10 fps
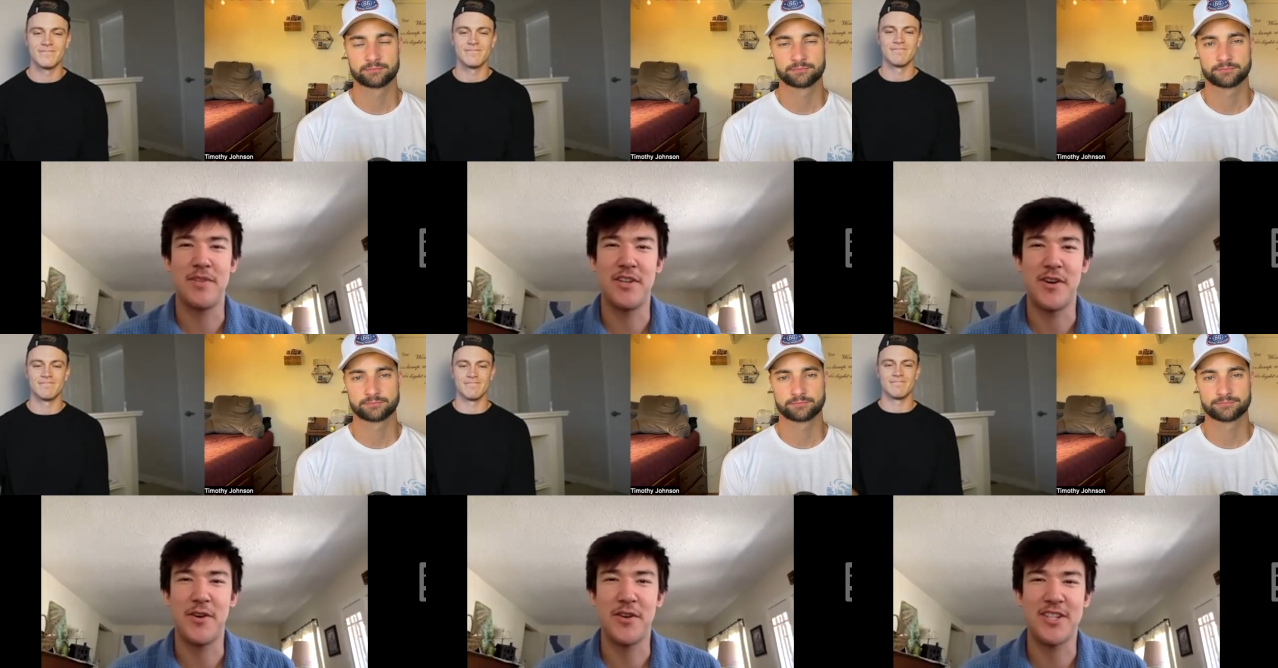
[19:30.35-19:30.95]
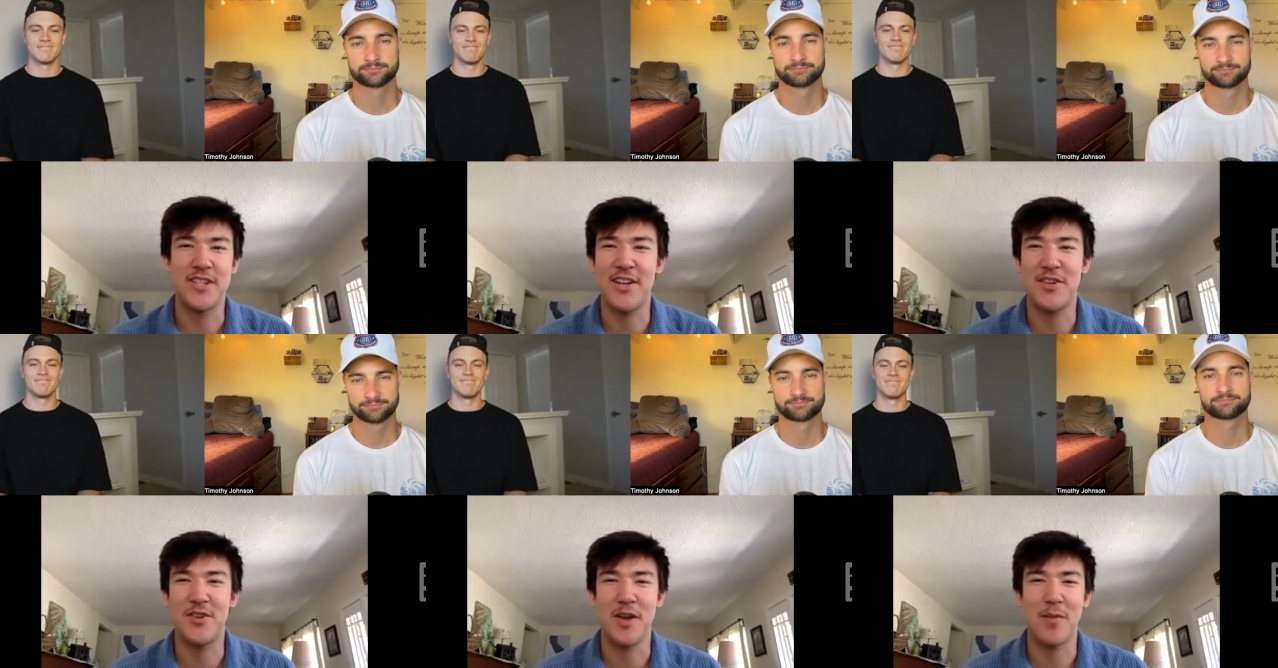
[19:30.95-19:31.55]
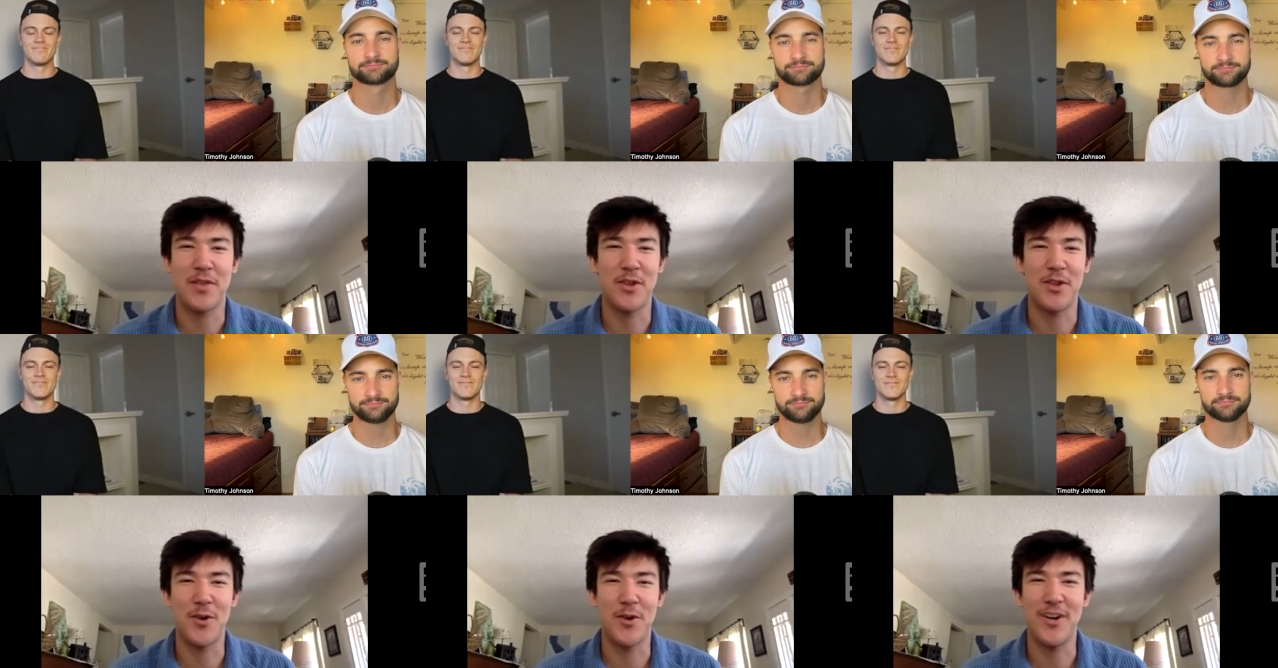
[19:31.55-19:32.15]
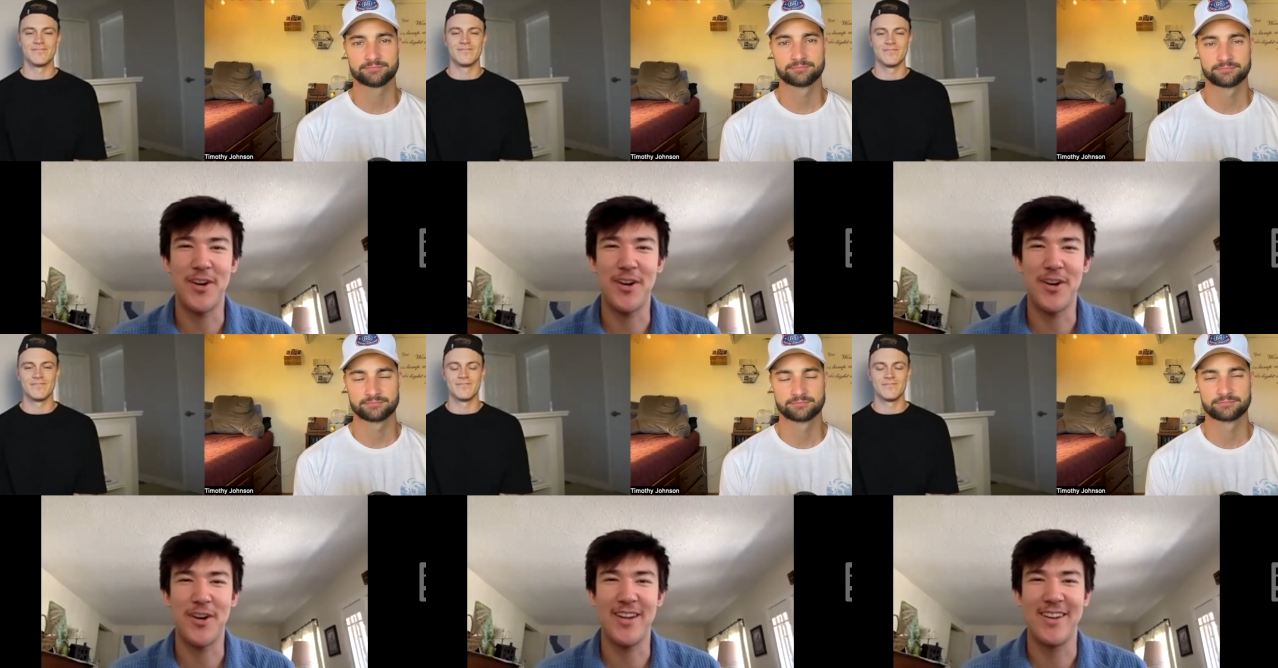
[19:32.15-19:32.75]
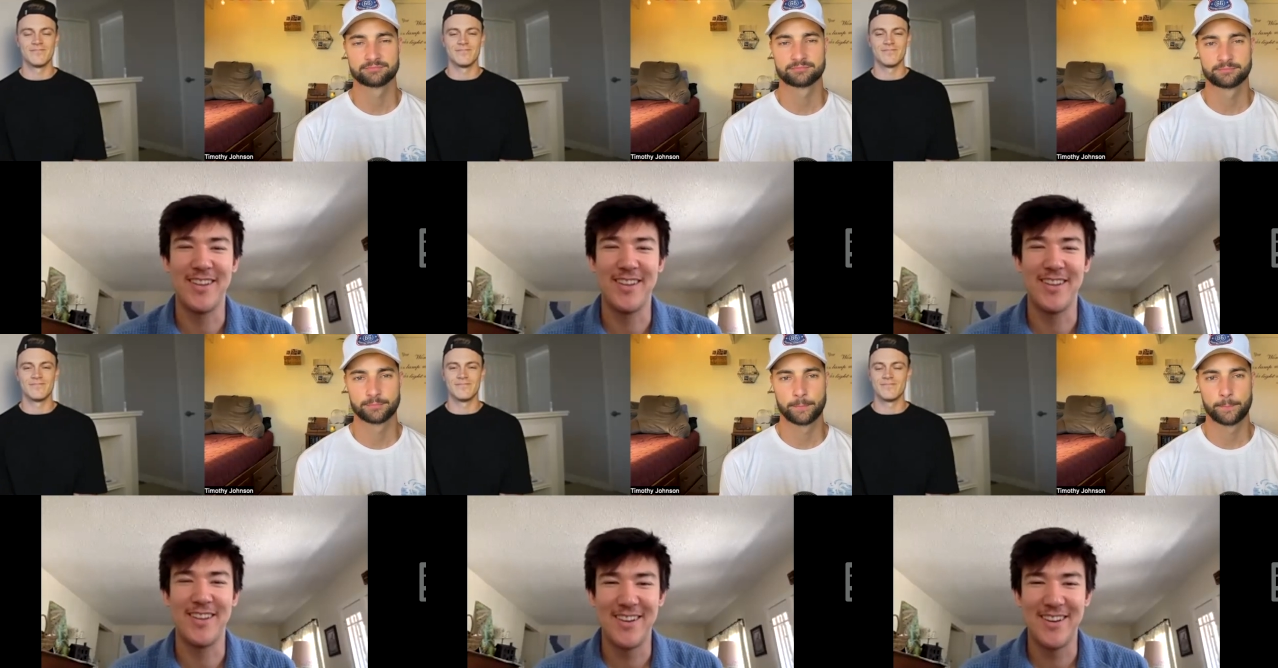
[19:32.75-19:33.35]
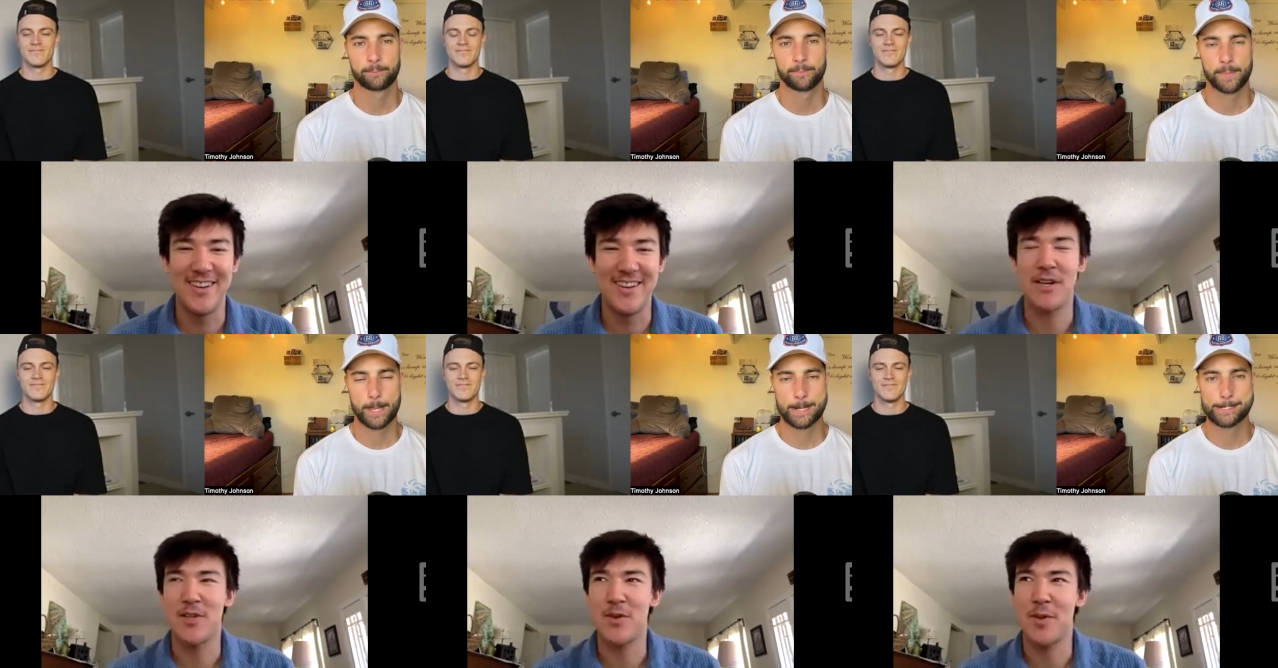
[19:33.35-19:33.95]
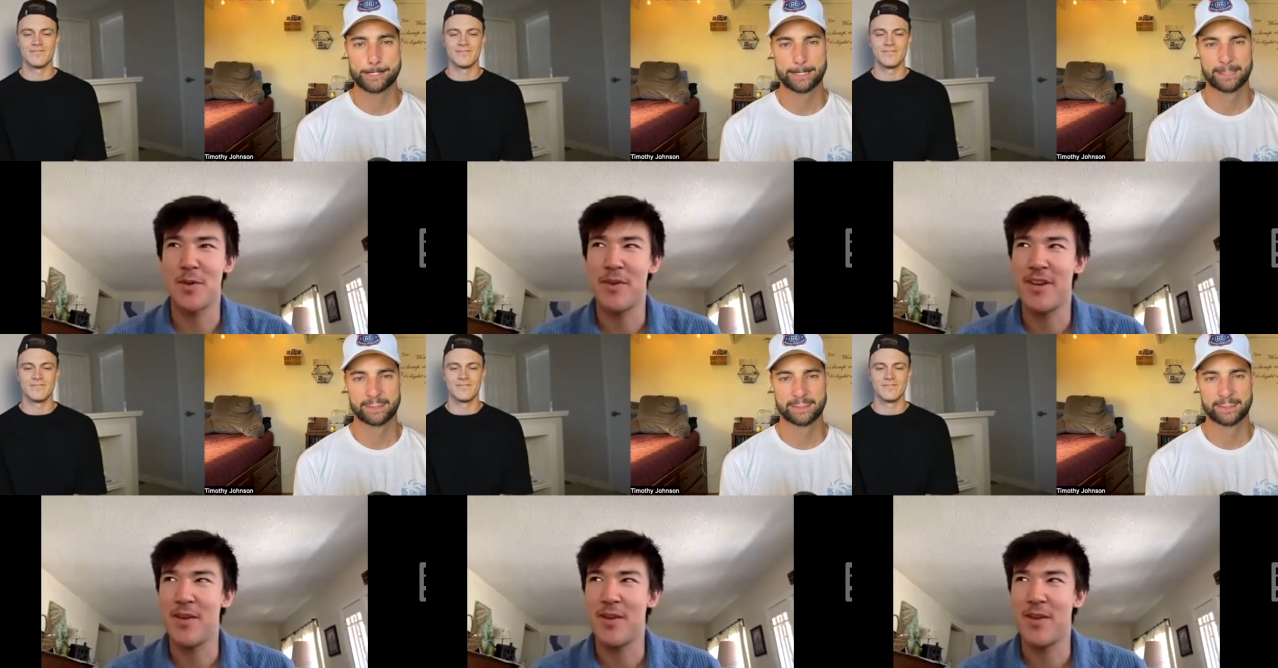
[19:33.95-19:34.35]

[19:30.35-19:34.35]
Speaker 1: You know, you just got to dream with the Lord, and um, that's the place we've been